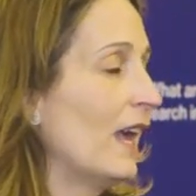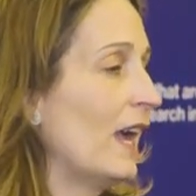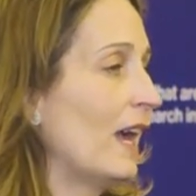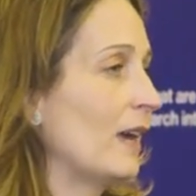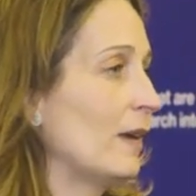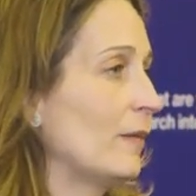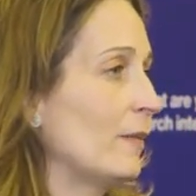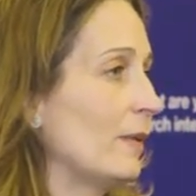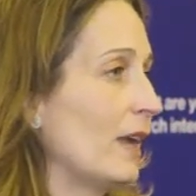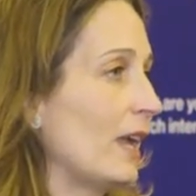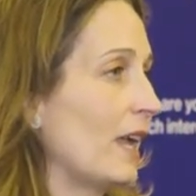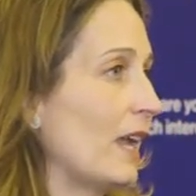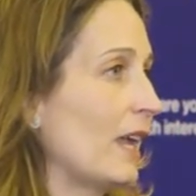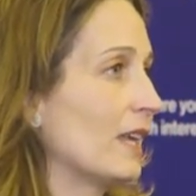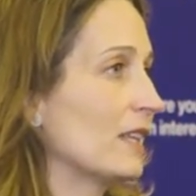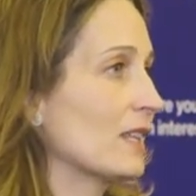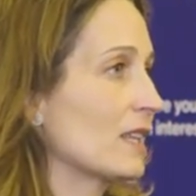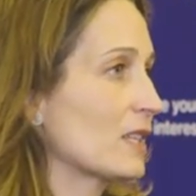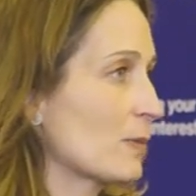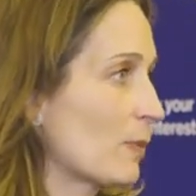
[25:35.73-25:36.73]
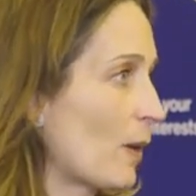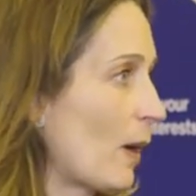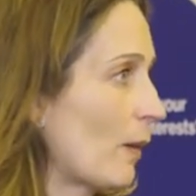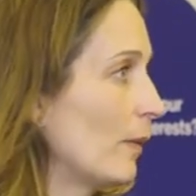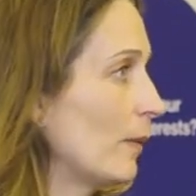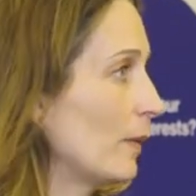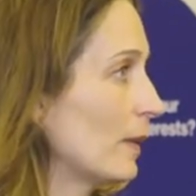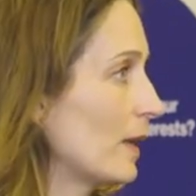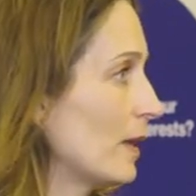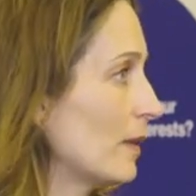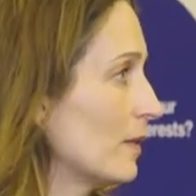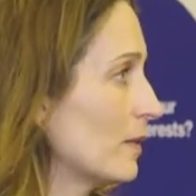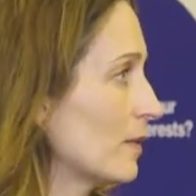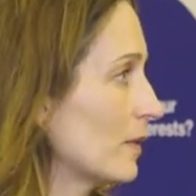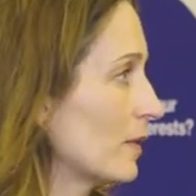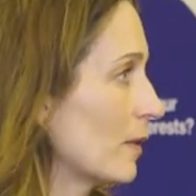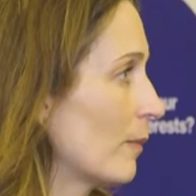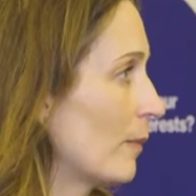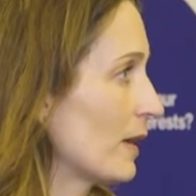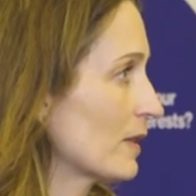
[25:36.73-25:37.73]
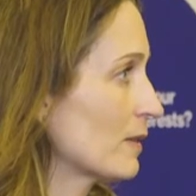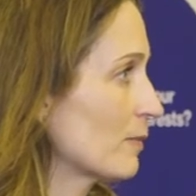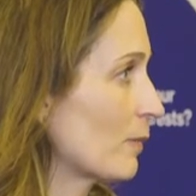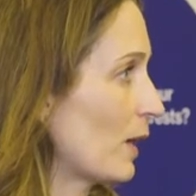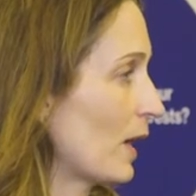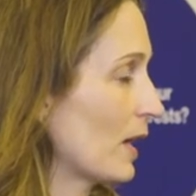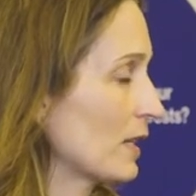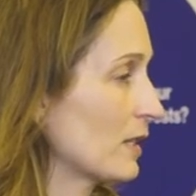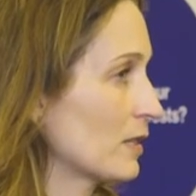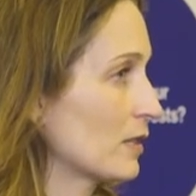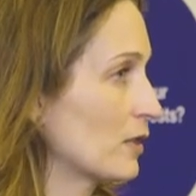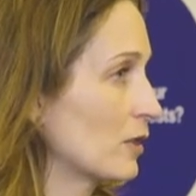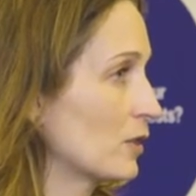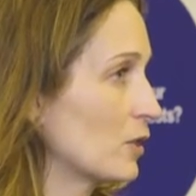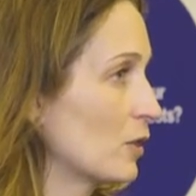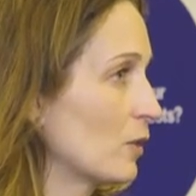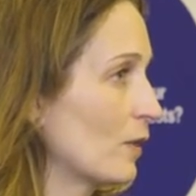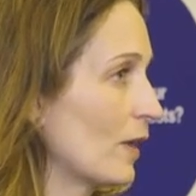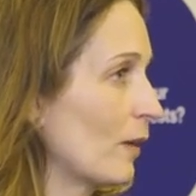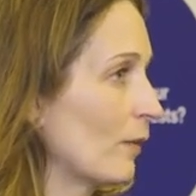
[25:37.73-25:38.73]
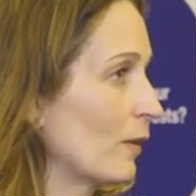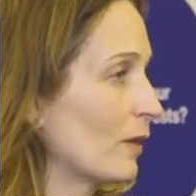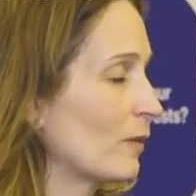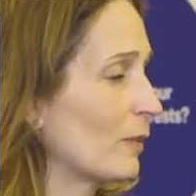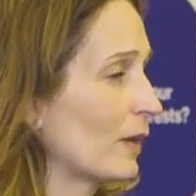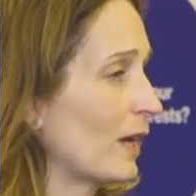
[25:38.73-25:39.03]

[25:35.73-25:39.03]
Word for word: um, that's probably the best practice to do that with.